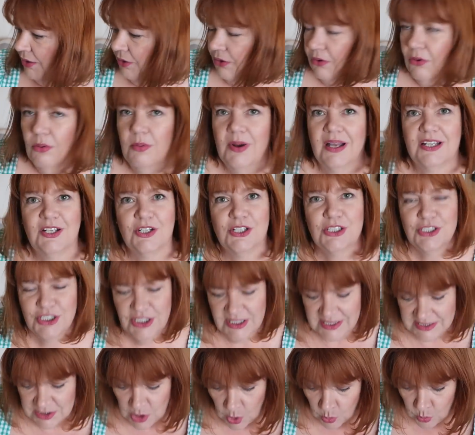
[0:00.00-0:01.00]
Oh my gosh,
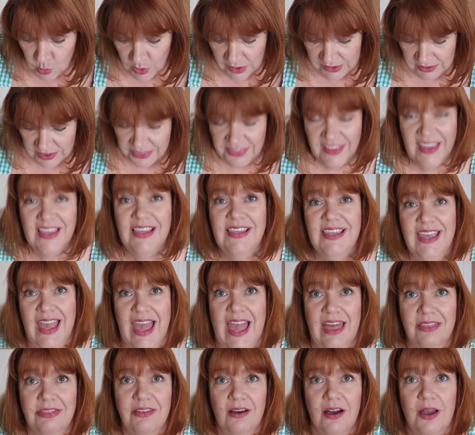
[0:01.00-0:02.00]
there's not one thing
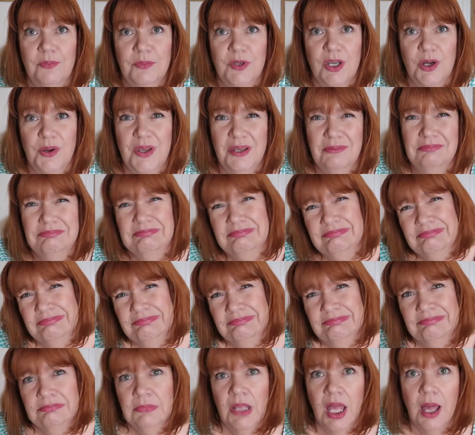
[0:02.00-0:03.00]
yet that I'm
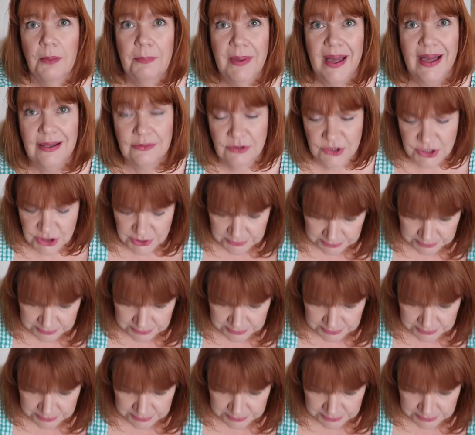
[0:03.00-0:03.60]
going, about.